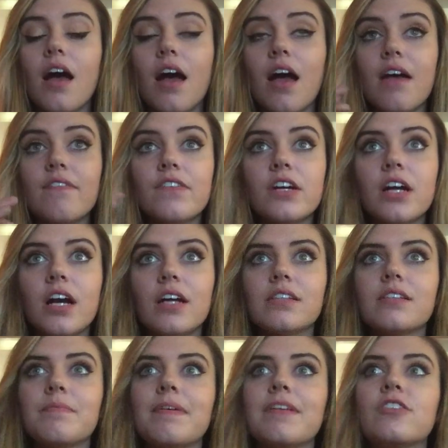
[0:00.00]
I forgot
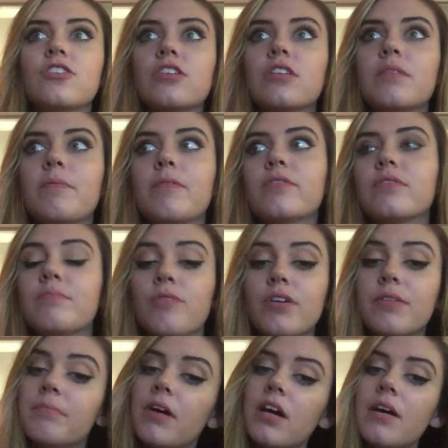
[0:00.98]
to mention the most
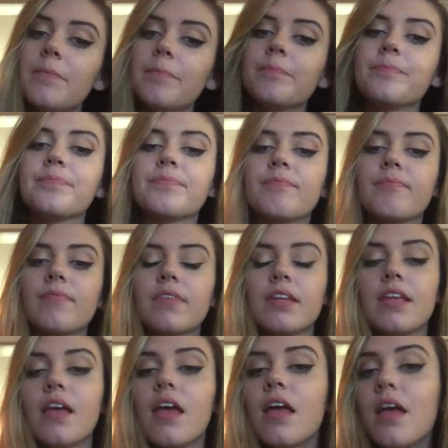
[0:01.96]
important part.
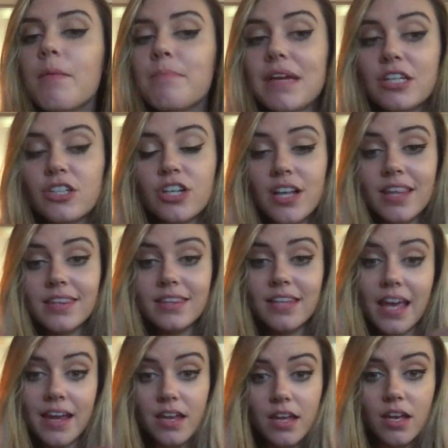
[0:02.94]
Make sure to
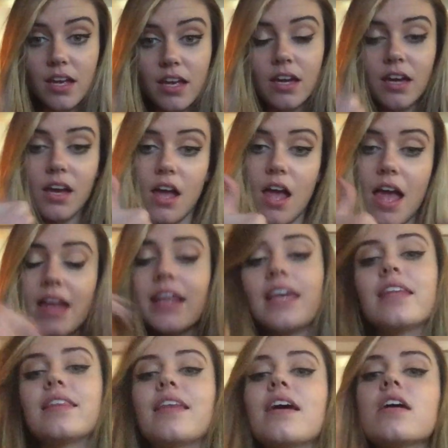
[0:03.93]
like and
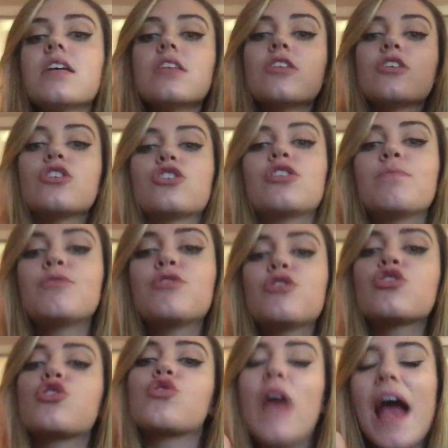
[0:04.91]
hit that
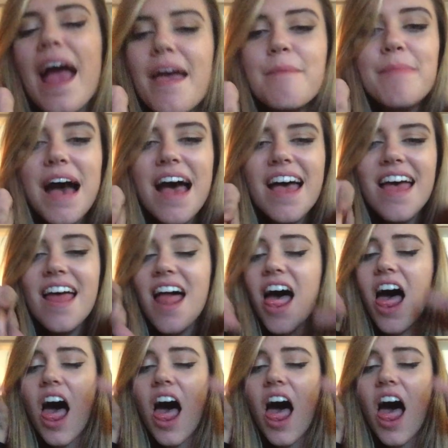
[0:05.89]
subscribe button.